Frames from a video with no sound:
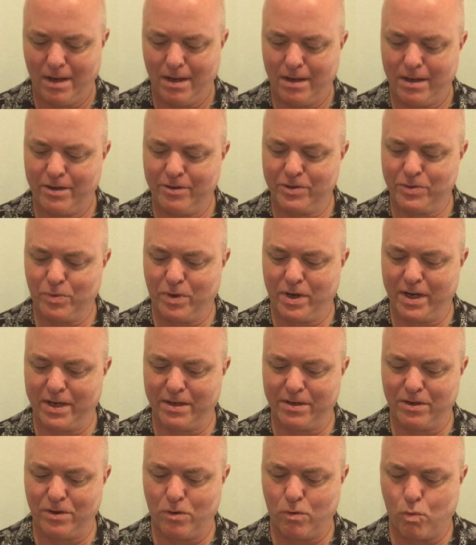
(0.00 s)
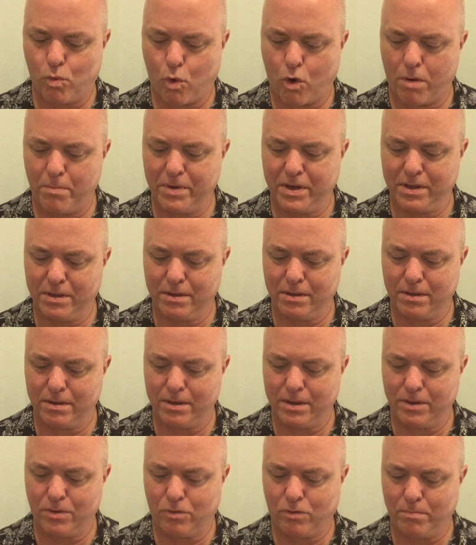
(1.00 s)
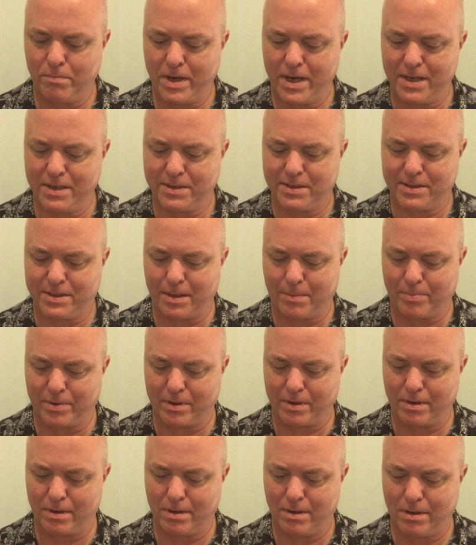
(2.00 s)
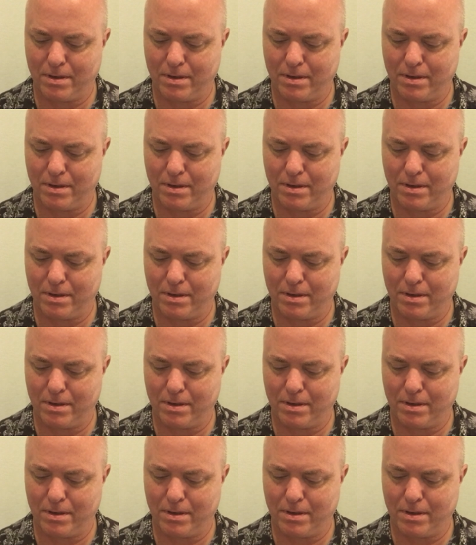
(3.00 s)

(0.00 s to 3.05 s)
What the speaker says: Here's one I didn't know, Warming the Old Man's Supper.